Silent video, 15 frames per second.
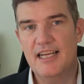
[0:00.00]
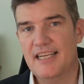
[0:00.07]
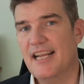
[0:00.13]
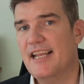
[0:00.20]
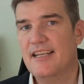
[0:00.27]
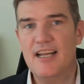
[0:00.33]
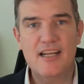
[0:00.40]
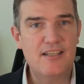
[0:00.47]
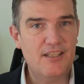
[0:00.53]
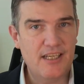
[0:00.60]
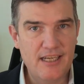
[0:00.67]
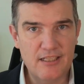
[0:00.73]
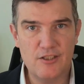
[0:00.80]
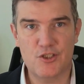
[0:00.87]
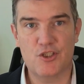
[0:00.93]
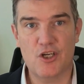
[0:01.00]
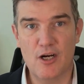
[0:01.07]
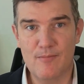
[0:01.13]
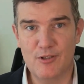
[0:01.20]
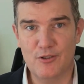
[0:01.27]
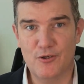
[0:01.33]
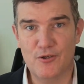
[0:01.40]
Again, under English
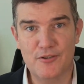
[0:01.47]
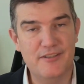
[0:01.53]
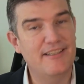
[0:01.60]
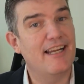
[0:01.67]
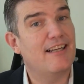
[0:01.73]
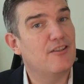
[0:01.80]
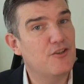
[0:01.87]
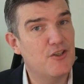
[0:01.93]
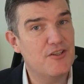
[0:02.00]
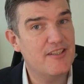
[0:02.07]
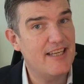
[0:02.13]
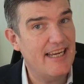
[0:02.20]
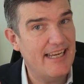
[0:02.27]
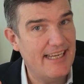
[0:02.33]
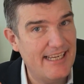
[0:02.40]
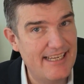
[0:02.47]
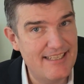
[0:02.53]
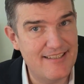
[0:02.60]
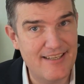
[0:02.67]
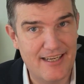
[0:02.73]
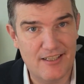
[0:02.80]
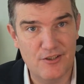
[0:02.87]
common law, negligence
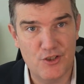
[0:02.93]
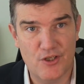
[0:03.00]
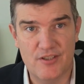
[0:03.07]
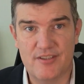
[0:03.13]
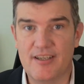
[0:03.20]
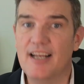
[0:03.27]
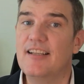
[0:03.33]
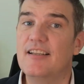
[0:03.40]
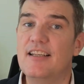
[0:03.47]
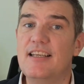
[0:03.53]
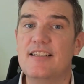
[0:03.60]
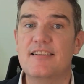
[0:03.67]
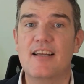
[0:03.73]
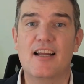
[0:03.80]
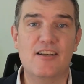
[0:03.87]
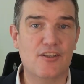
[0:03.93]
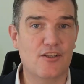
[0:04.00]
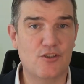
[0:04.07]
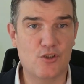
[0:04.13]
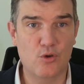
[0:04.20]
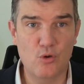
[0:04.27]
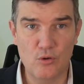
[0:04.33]
is negligence, at least under
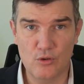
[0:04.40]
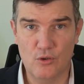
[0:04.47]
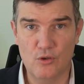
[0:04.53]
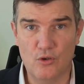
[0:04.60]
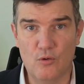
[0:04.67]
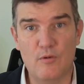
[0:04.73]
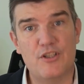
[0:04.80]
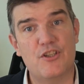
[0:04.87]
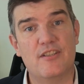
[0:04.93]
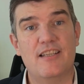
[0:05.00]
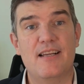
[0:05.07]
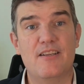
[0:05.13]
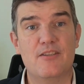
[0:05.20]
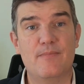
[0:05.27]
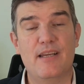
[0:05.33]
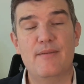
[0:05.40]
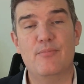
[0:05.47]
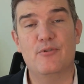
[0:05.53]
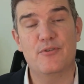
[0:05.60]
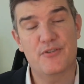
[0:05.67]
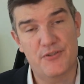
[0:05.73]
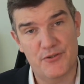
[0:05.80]
the tort law, which allows
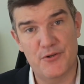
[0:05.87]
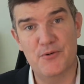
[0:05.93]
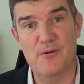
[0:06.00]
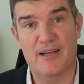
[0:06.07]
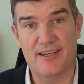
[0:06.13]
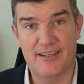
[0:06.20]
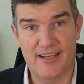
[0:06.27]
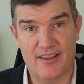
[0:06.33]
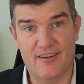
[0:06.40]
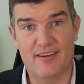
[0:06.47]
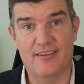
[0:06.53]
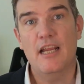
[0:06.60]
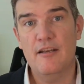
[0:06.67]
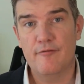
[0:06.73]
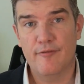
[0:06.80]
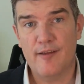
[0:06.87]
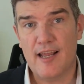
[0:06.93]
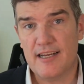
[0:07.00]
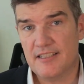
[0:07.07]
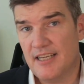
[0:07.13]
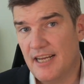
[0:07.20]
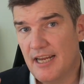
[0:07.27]
people to sue one another. In
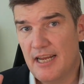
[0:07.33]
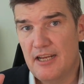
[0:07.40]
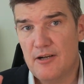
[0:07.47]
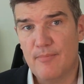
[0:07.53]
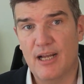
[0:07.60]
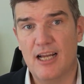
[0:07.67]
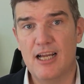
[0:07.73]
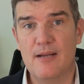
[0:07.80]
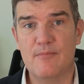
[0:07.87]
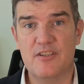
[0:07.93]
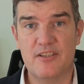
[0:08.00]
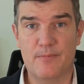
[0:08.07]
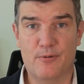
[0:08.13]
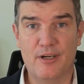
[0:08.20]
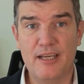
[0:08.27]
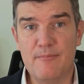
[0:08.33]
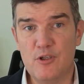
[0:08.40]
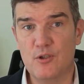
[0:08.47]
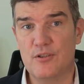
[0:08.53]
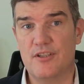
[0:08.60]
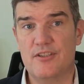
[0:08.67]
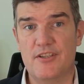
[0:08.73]
fact, in a Bahamas Supreme
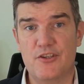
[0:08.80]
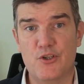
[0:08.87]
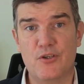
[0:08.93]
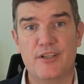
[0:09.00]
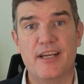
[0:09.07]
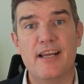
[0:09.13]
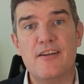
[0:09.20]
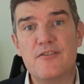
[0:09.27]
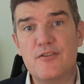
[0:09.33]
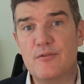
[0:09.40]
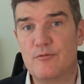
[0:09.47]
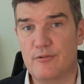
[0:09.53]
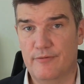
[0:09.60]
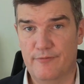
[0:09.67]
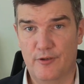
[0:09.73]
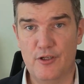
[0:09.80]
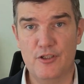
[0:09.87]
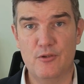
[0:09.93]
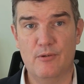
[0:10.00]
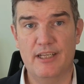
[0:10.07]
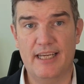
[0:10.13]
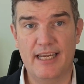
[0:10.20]
Court decision, counsel referred
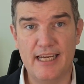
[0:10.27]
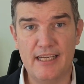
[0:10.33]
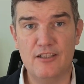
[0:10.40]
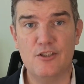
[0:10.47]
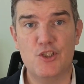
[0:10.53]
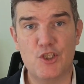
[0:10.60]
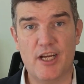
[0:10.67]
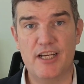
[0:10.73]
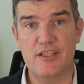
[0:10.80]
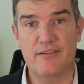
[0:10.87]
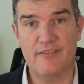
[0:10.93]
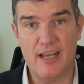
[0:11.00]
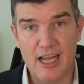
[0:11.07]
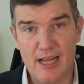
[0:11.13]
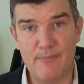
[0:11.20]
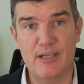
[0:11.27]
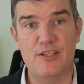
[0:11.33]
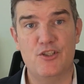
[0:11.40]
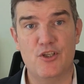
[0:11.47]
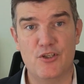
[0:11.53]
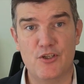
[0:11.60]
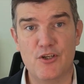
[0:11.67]
to an English case of
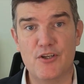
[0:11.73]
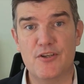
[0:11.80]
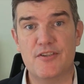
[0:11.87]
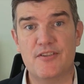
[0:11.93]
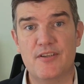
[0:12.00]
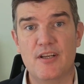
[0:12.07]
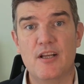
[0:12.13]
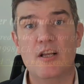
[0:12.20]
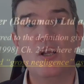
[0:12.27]
Armitage and Nurse,